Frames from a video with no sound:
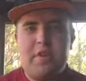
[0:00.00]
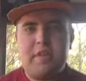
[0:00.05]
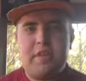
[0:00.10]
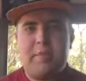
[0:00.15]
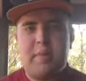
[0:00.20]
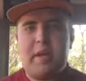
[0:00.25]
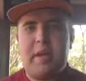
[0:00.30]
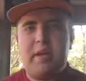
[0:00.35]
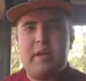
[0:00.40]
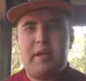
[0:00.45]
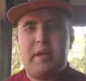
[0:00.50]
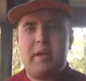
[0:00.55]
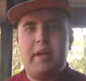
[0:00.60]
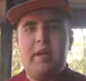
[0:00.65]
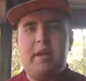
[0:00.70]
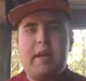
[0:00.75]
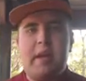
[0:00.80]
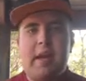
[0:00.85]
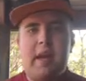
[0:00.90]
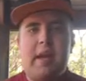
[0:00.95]
about
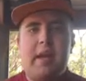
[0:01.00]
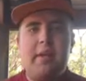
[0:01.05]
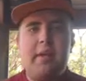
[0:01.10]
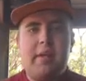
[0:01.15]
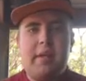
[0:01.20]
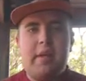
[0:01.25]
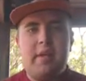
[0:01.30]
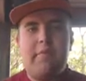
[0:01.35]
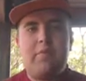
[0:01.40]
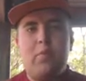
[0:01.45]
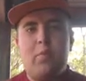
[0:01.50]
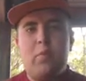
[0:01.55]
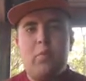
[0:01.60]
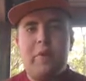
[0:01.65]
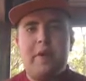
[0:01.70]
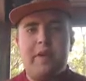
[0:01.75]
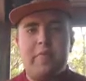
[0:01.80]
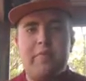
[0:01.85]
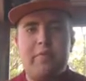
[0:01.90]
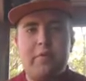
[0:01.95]
Hyundai Aleague for week
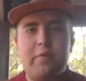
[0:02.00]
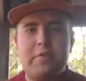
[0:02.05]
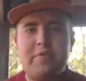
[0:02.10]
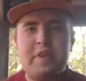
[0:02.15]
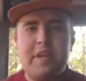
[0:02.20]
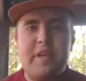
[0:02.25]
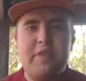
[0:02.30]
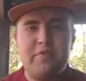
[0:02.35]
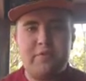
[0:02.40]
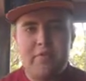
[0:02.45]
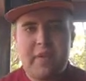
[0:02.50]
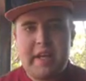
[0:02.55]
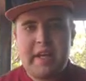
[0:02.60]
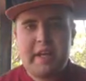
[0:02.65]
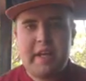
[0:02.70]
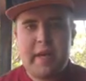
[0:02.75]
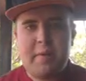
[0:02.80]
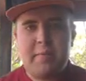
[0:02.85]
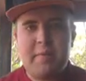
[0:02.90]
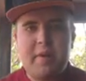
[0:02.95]
14's
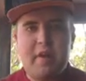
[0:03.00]
recap